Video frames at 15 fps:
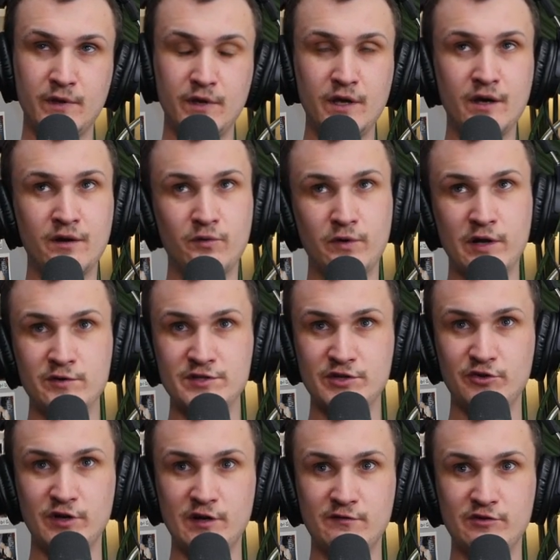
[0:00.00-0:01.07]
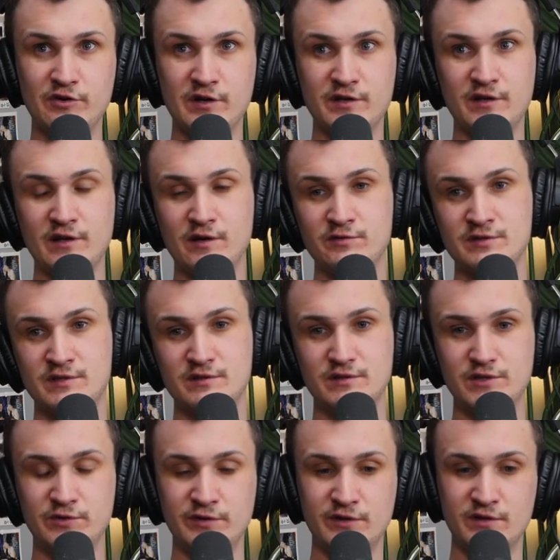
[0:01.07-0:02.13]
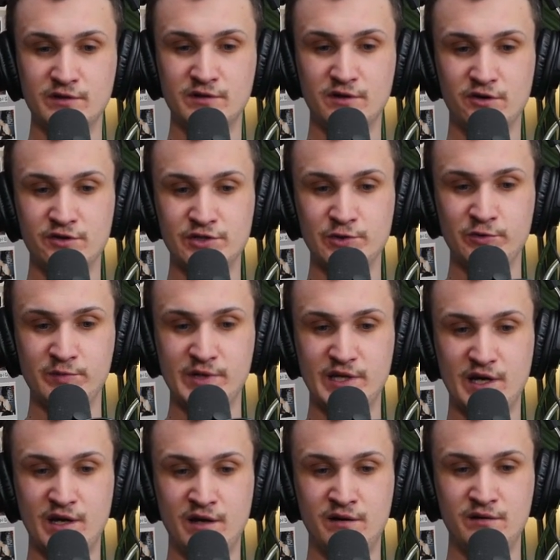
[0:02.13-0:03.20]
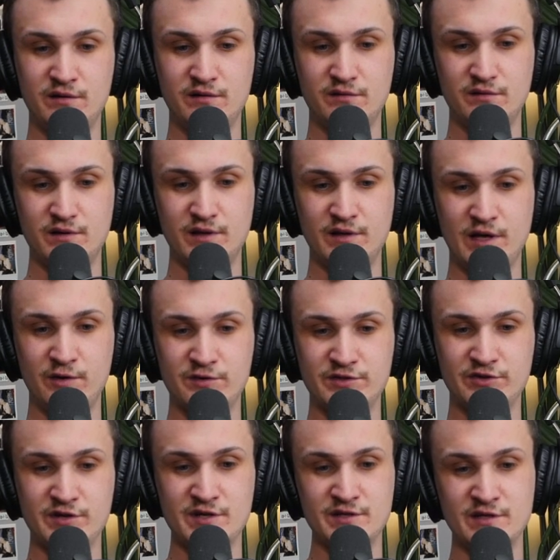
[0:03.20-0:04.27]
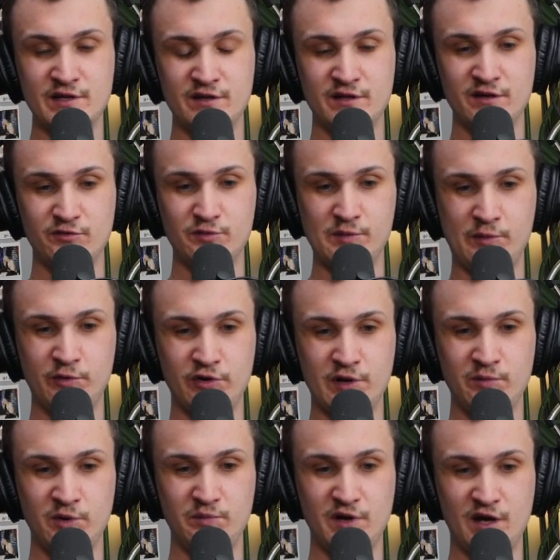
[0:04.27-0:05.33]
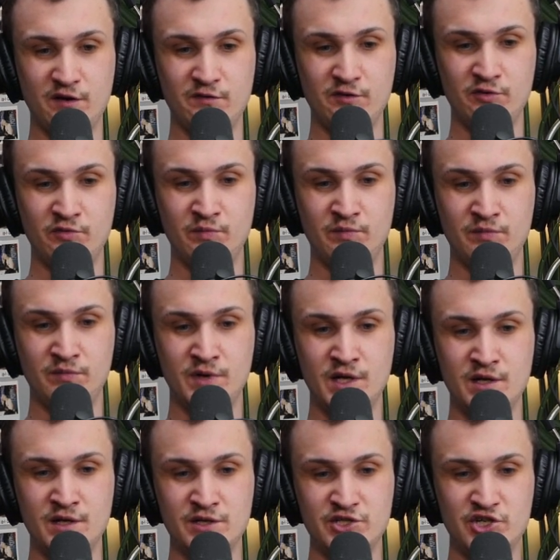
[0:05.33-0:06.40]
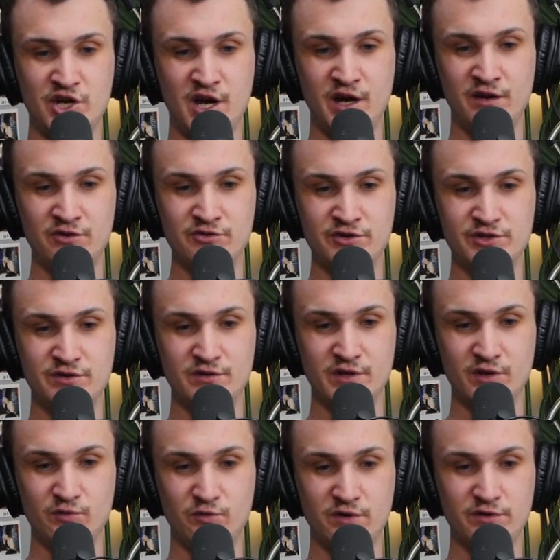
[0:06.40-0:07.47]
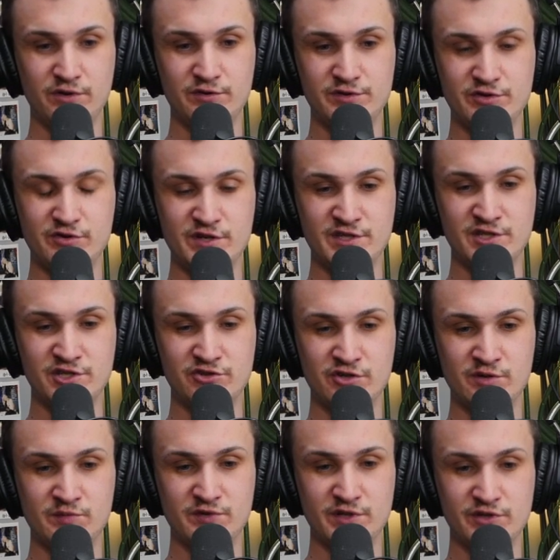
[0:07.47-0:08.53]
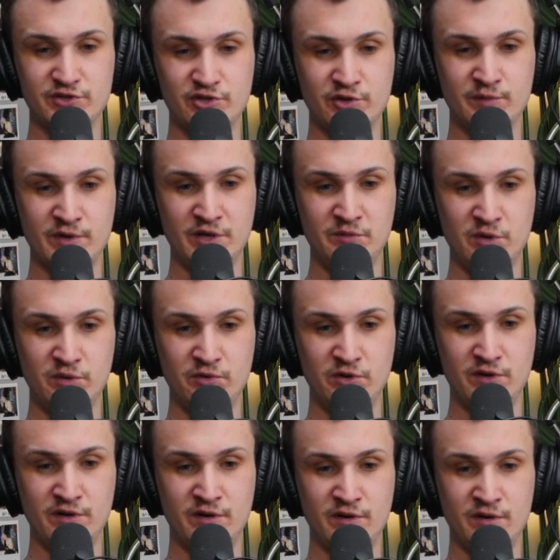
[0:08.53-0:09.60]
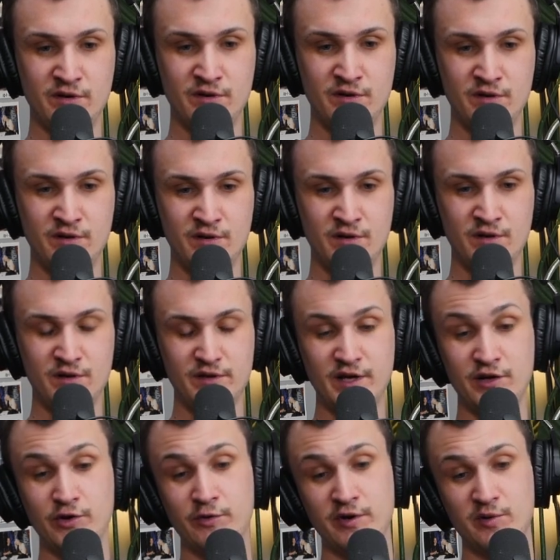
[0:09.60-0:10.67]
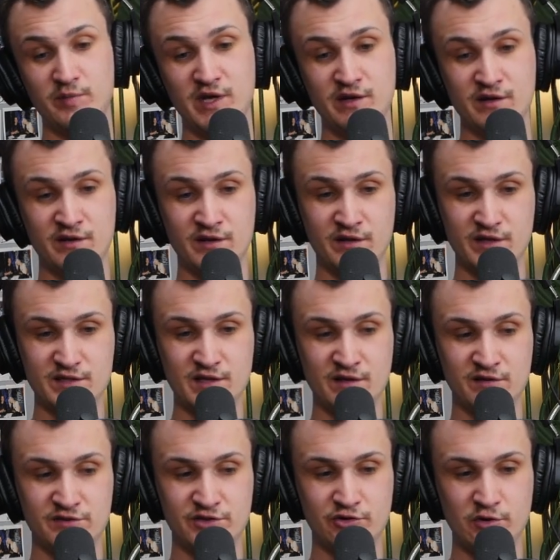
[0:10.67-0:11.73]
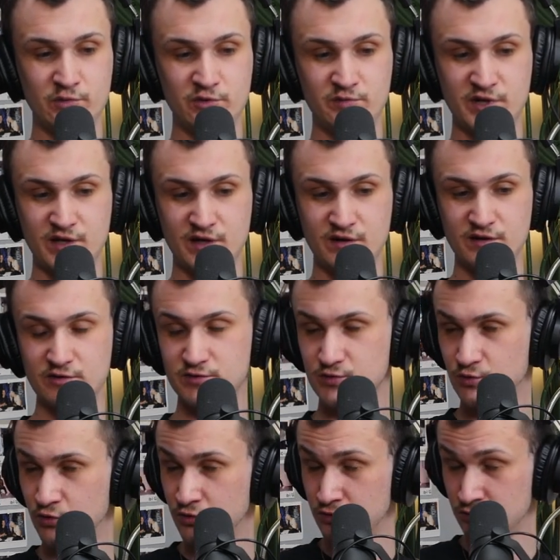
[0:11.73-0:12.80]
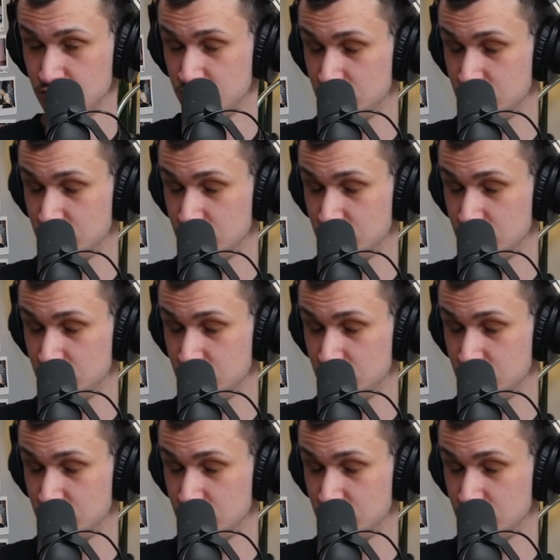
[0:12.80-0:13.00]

yeah, when I was creative directing, I was doing the art show with my dad, and that was crazy. I like remember coming back from China or like one of those crazy trips, like Germany maybe, and then going to Beacon and like setting the show up with my dad, and that was cool.